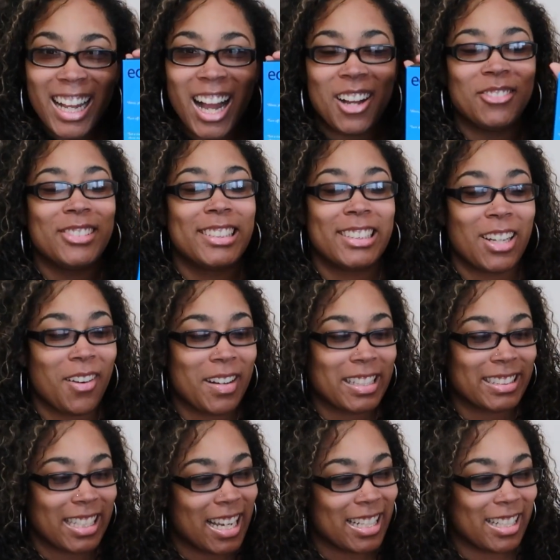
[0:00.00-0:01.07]
I'm so
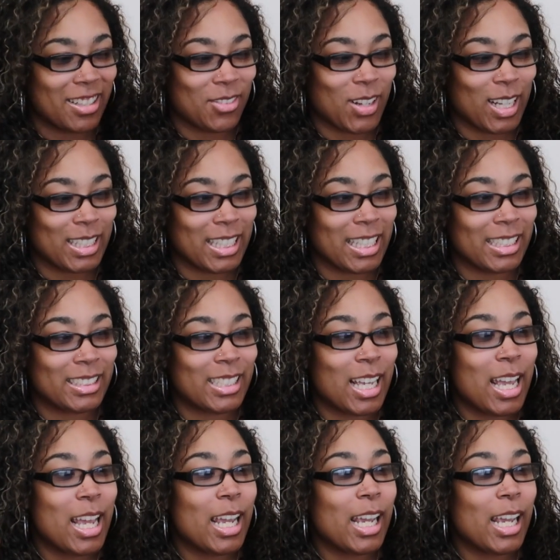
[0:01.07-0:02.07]
excited about this.